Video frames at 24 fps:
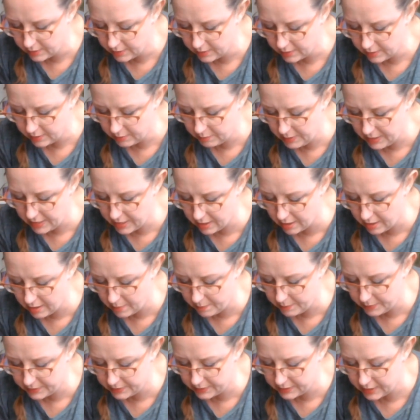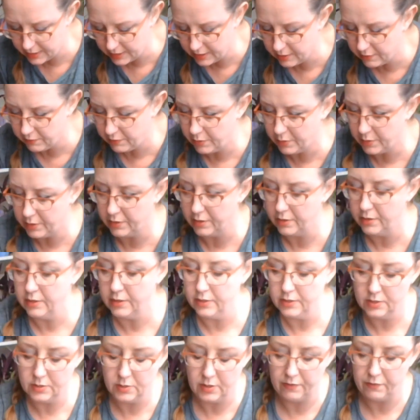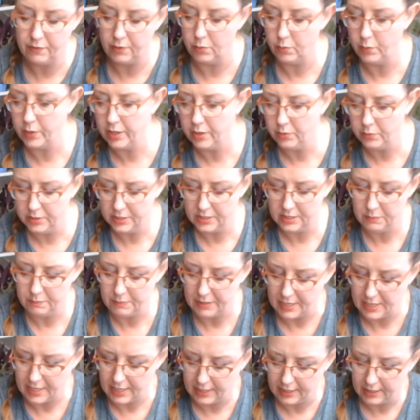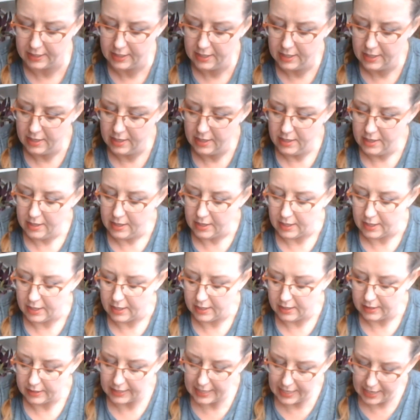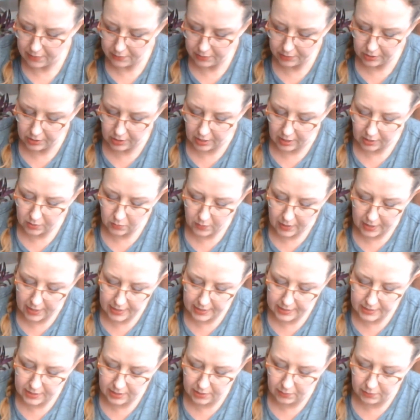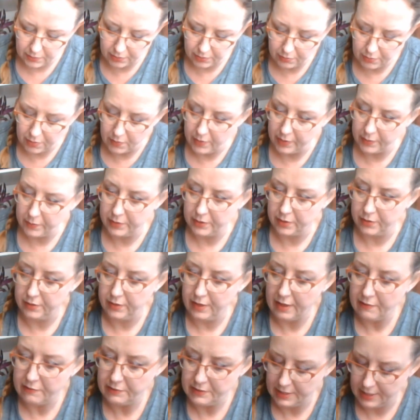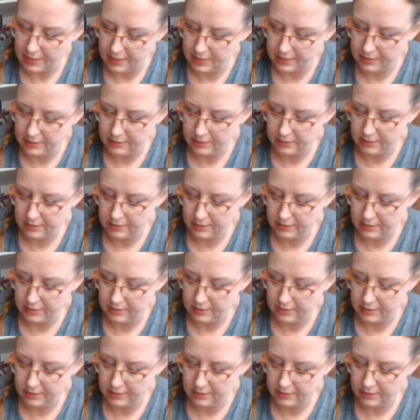It'd be opposite. If your wheel was spinning counterclockwise and you were throwing with your left hand.